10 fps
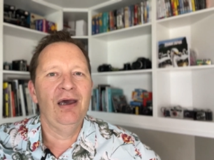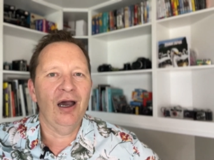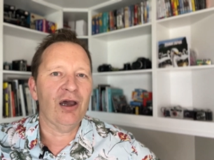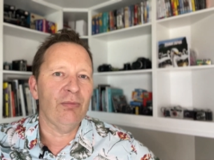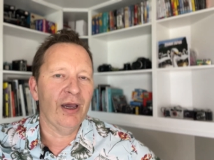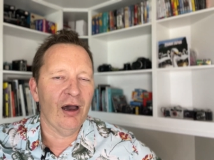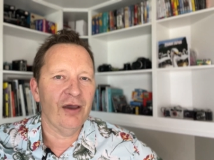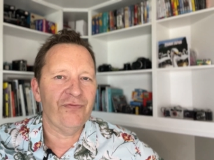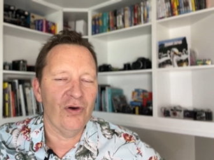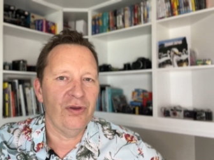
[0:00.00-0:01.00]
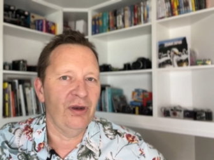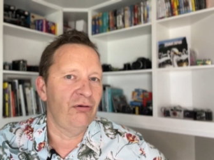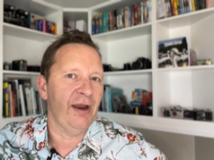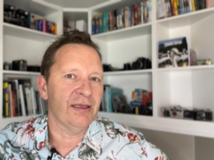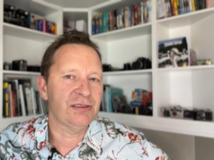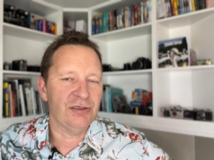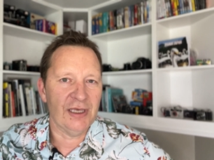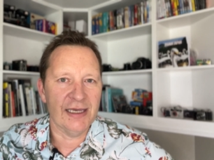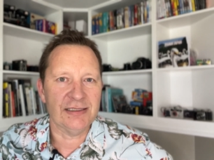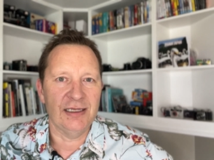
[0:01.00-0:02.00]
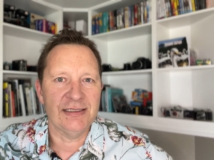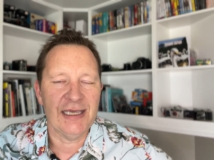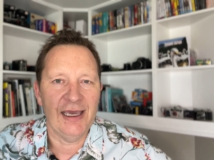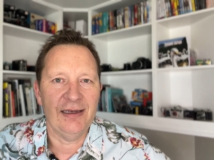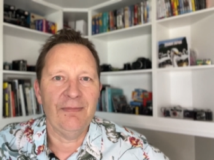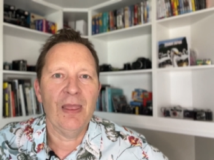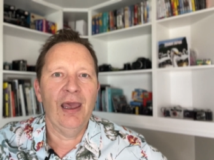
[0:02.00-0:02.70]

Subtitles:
I got my iPhone in around 2010,